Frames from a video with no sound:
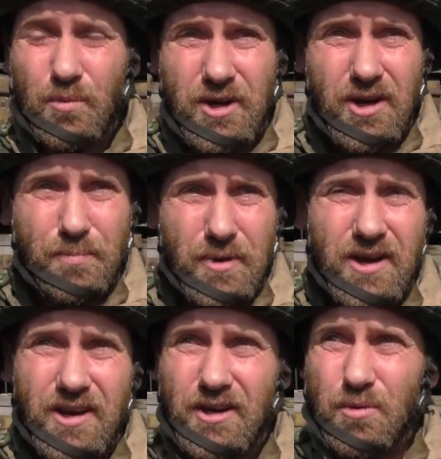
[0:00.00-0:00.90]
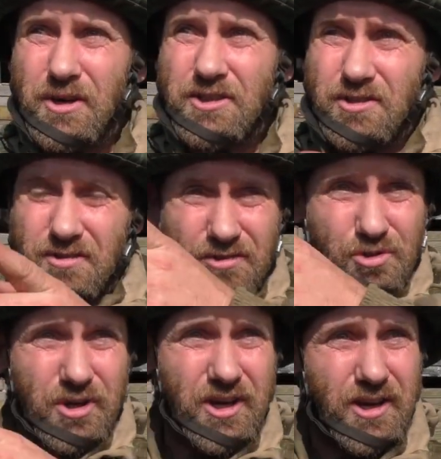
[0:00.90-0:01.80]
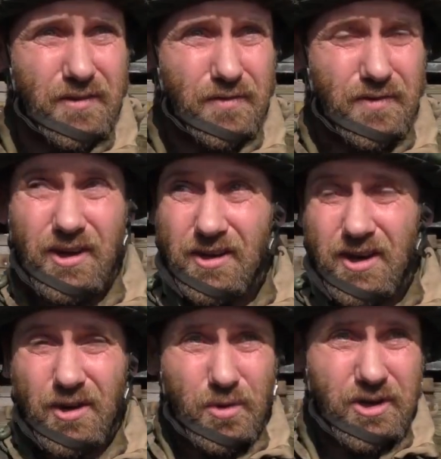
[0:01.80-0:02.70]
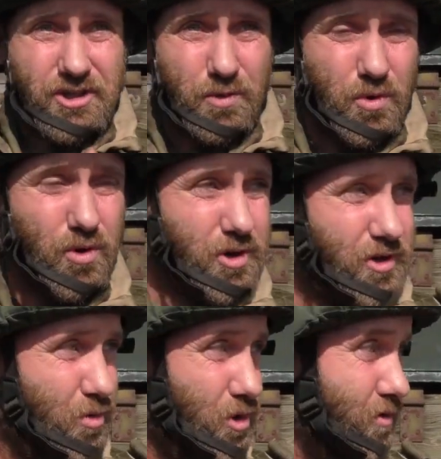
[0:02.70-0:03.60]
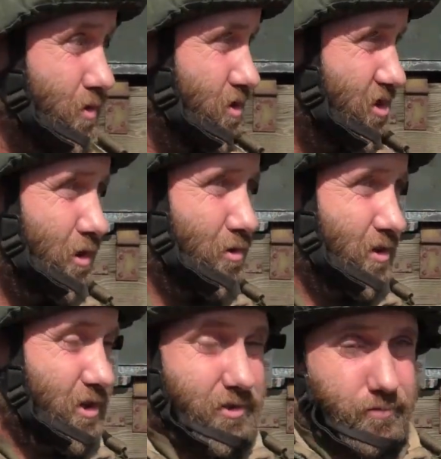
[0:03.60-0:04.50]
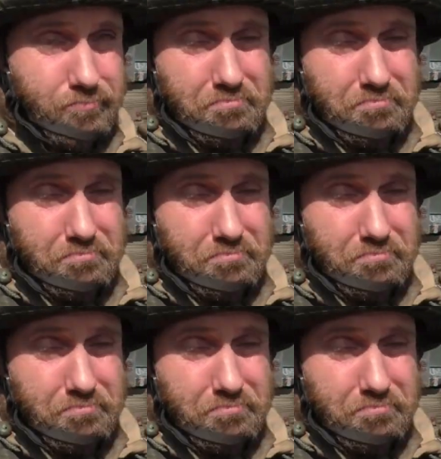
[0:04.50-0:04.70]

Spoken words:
we are paying in the West to Kiev, and they are waging war on terrorists.